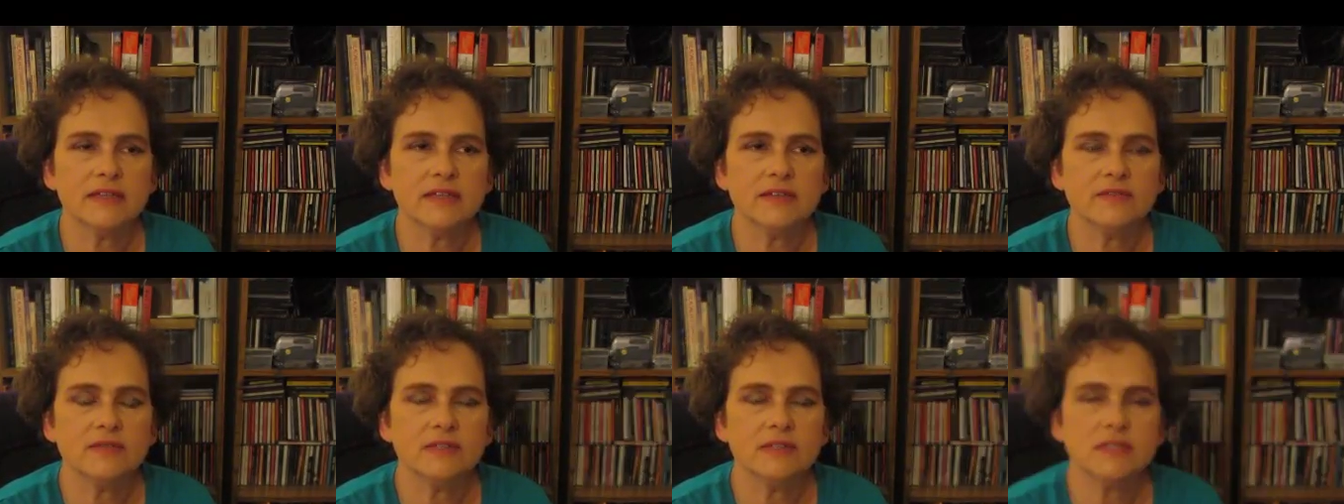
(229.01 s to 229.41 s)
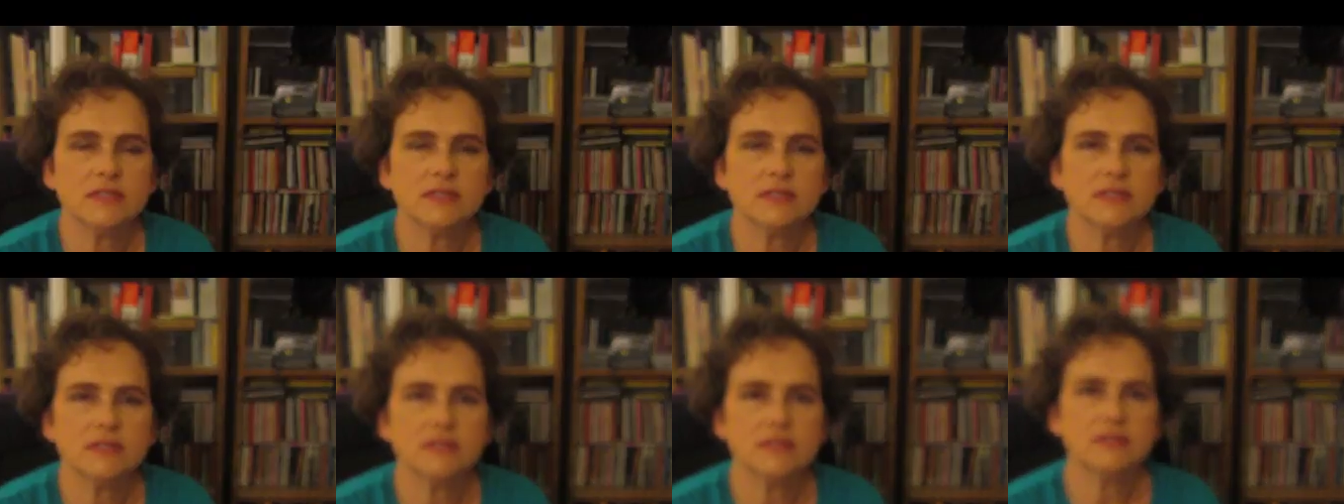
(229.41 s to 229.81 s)

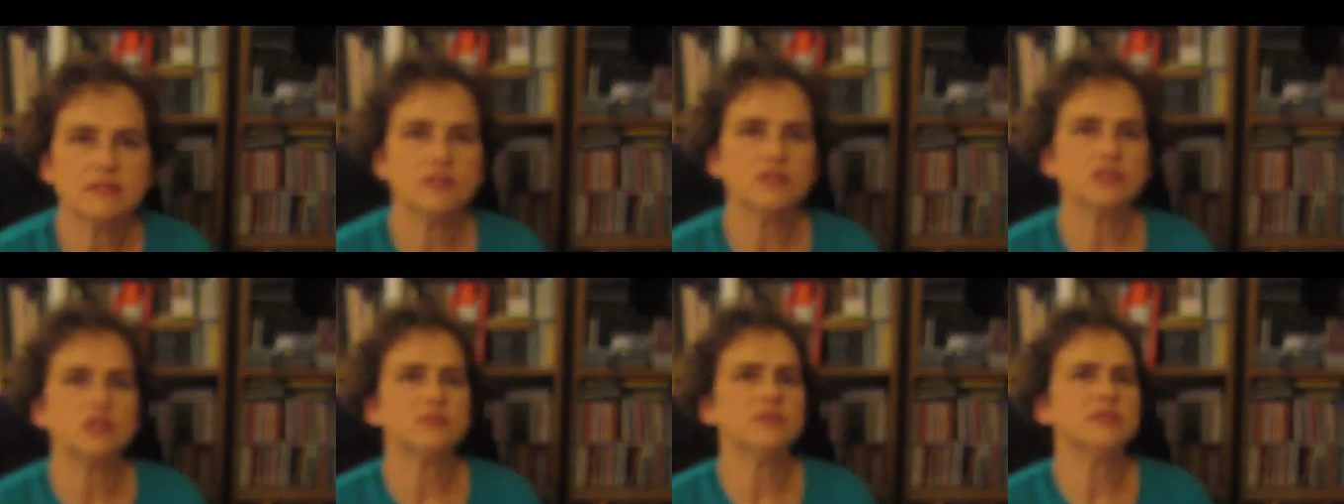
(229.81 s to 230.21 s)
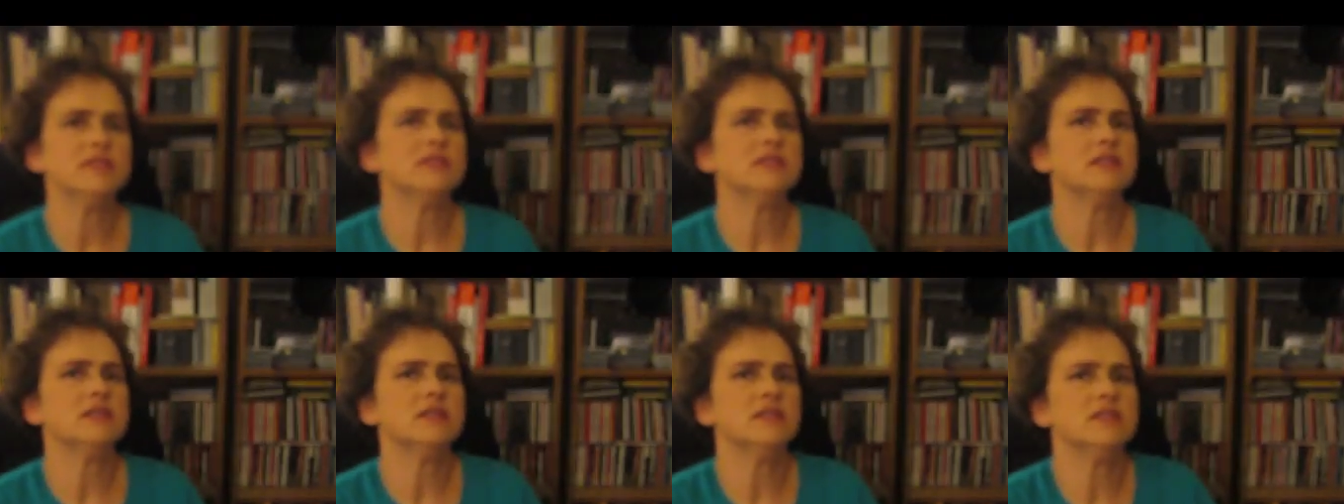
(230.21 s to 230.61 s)
There's been
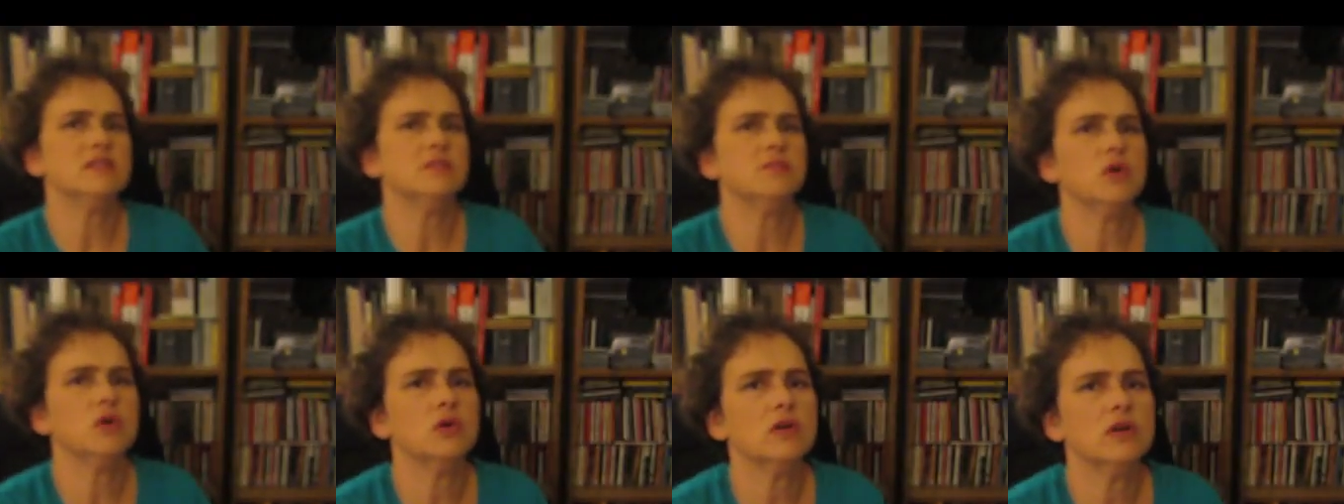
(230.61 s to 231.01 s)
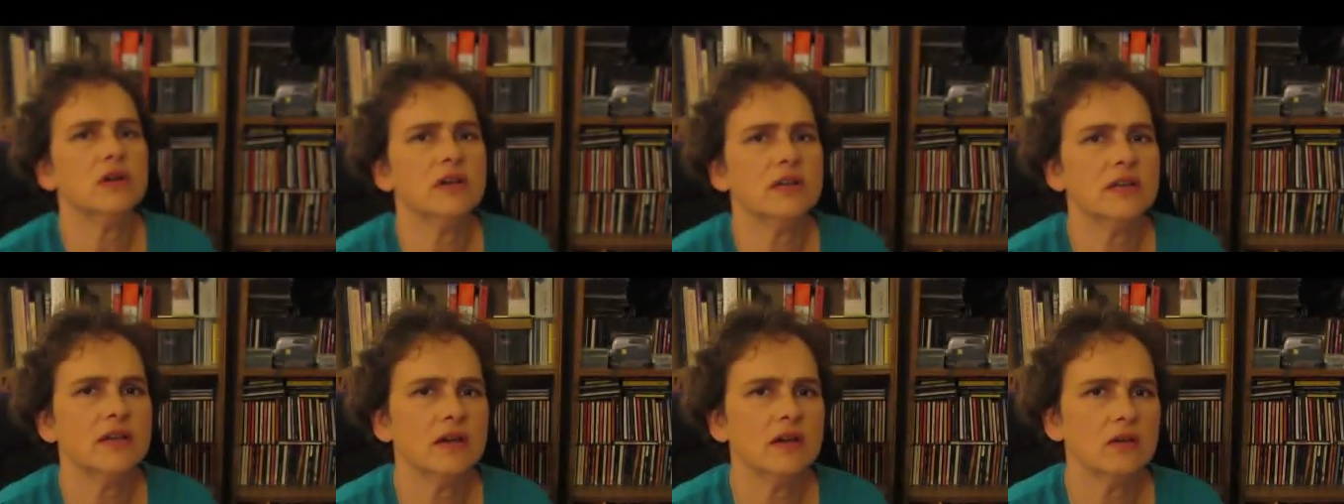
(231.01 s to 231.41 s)
studies about
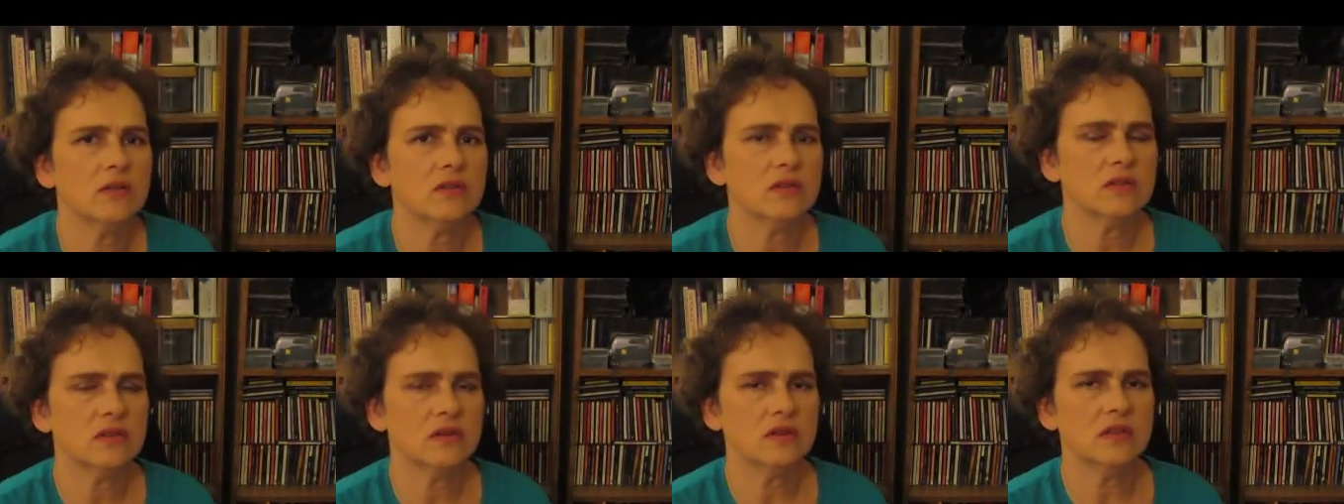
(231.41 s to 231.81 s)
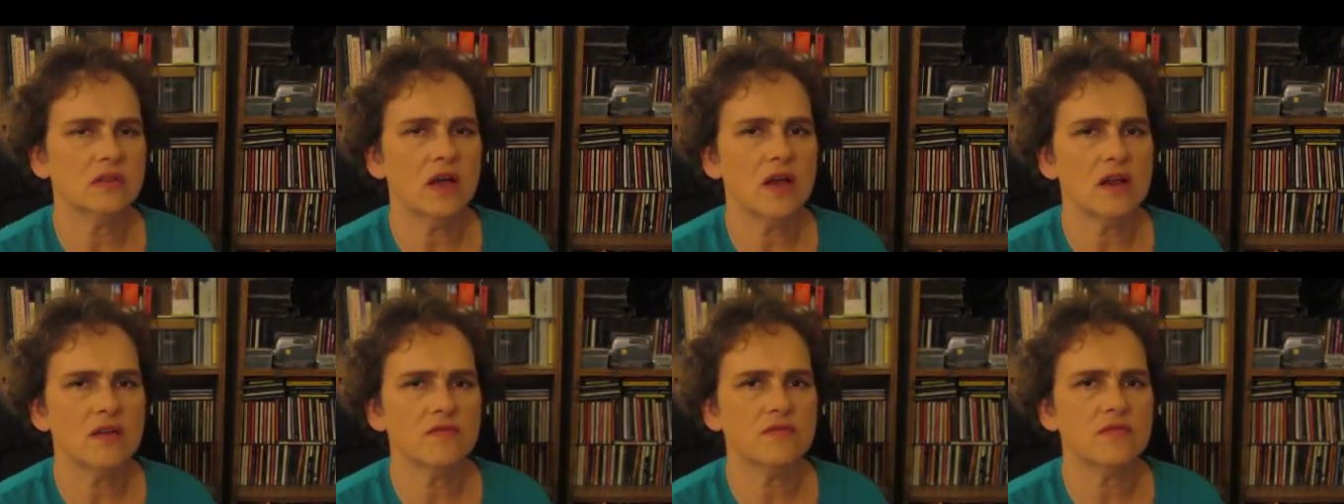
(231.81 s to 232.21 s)
gut health and a
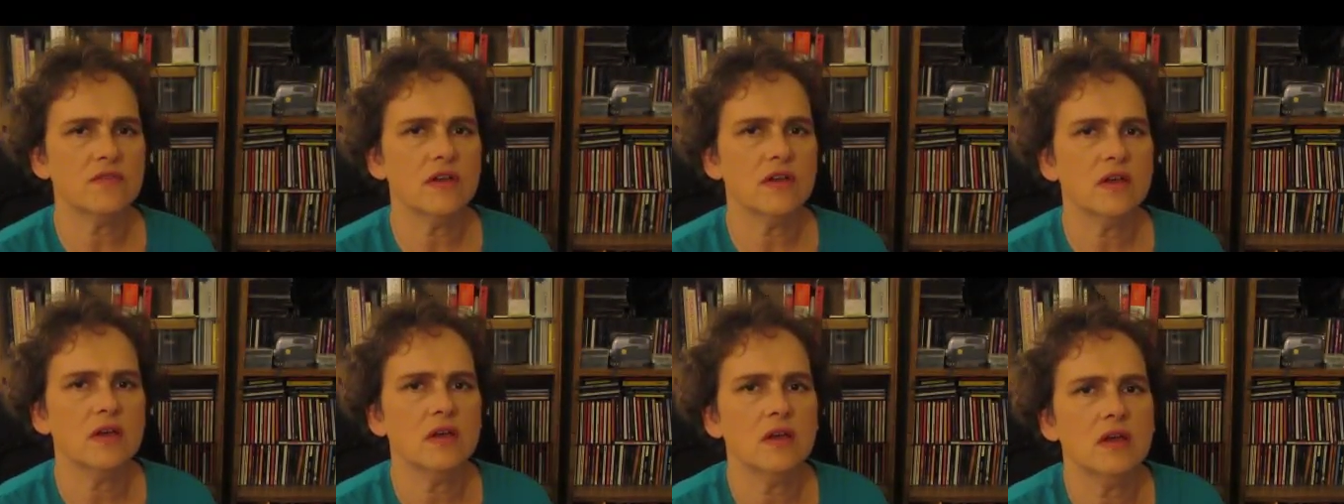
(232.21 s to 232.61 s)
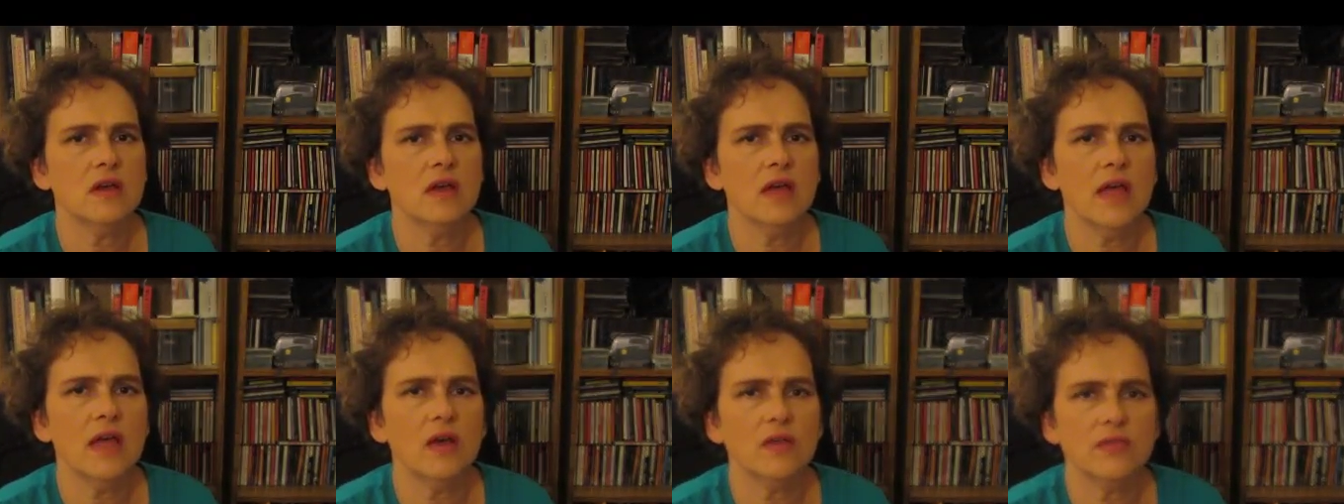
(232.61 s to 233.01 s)
lot of
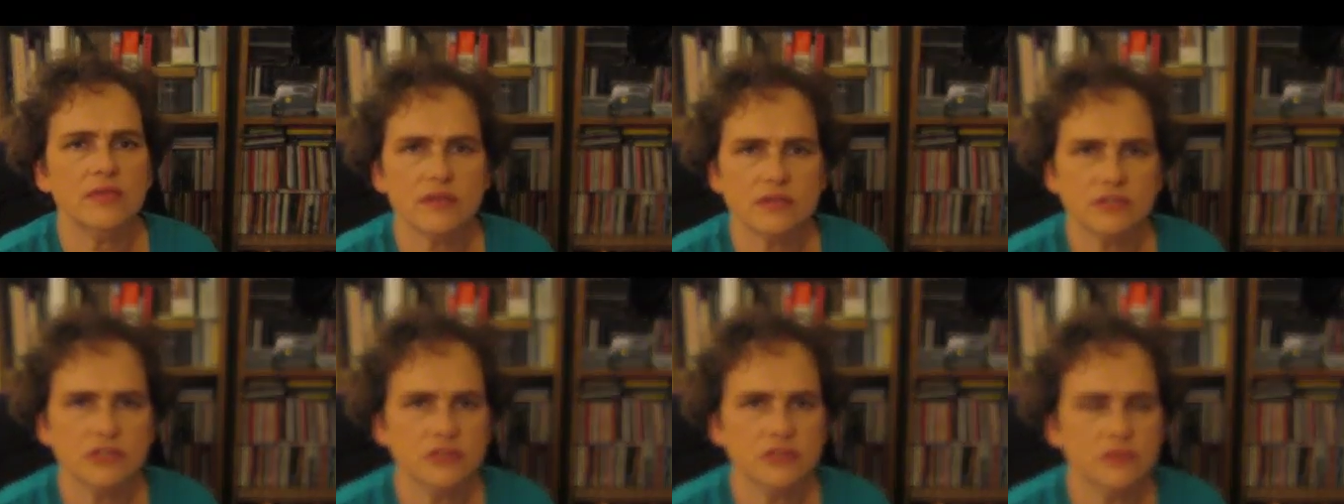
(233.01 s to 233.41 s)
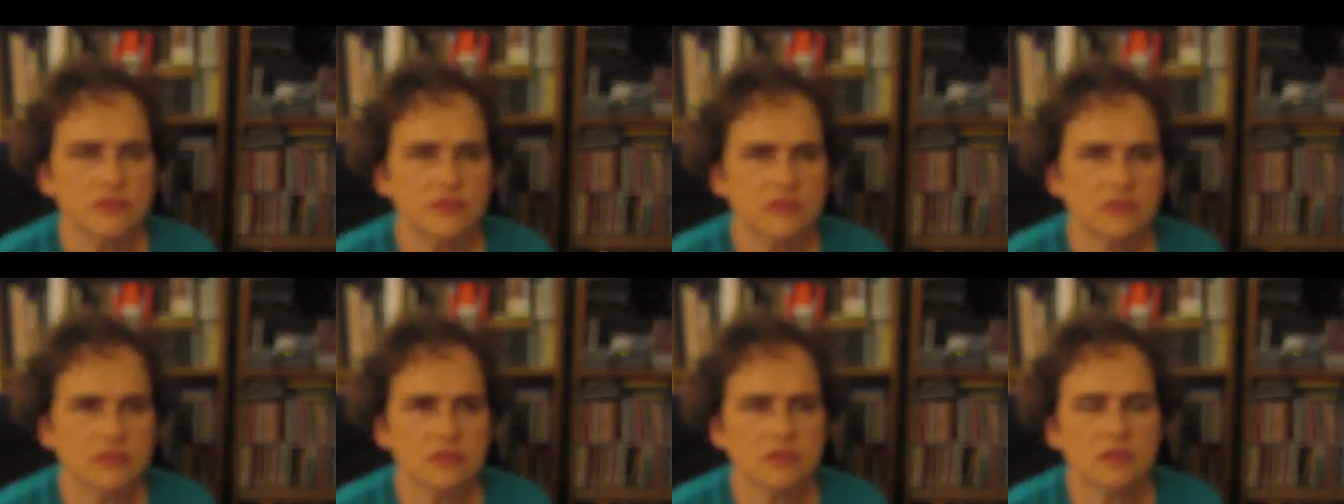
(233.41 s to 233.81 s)
health
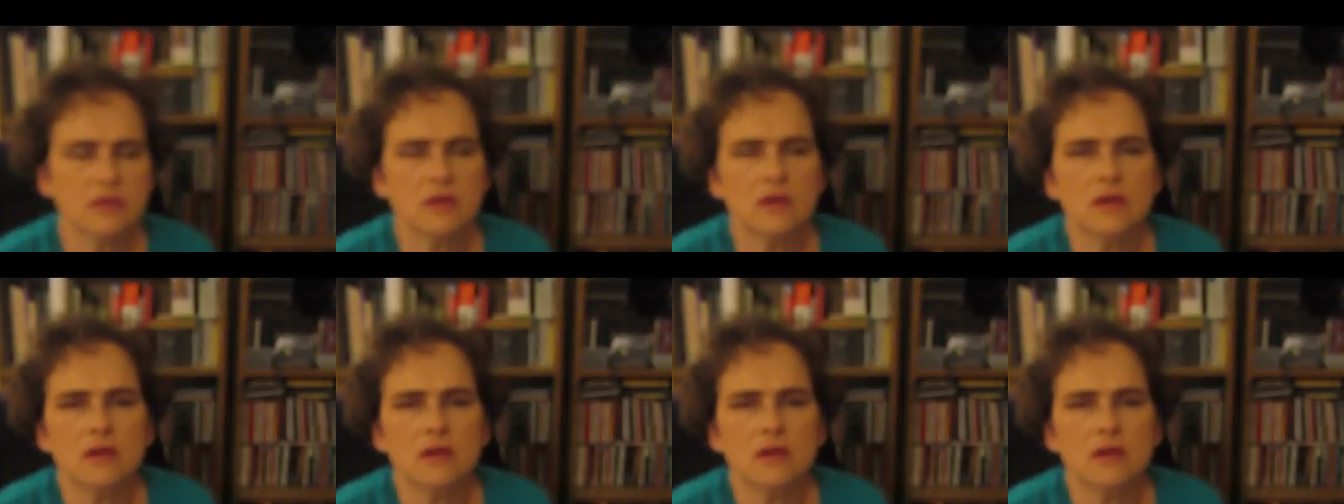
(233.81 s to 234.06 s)
issues